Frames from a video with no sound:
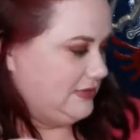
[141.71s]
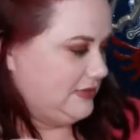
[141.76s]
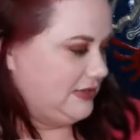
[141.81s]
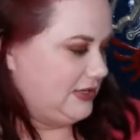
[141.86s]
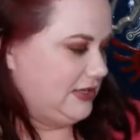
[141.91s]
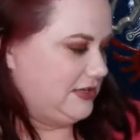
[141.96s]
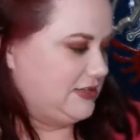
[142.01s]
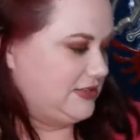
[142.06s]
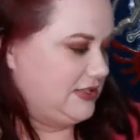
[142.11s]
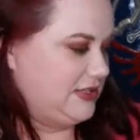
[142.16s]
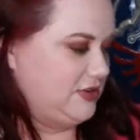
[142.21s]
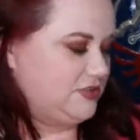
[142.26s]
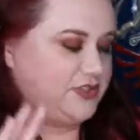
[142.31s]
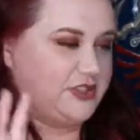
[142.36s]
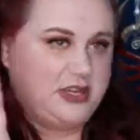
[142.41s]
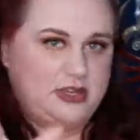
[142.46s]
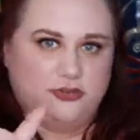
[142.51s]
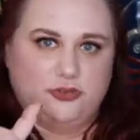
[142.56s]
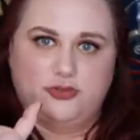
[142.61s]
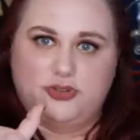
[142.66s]
because those
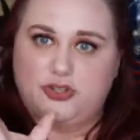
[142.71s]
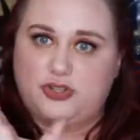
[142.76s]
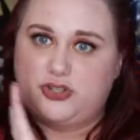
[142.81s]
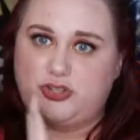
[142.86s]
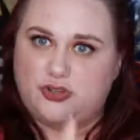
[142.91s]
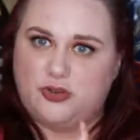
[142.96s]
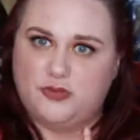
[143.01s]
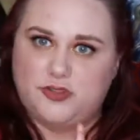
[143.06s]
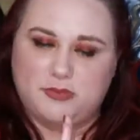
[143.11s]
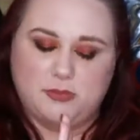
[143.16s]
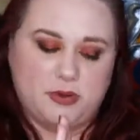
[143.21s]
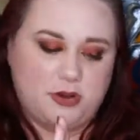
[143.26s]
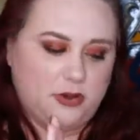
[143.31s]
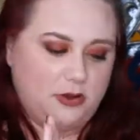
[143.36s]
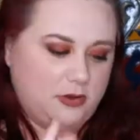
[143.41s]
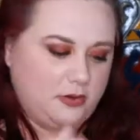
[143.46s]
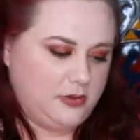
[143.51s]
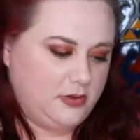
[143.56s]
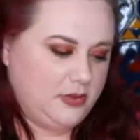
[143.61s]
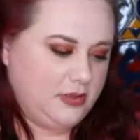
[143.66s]
things are just so
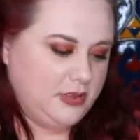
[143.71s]
small.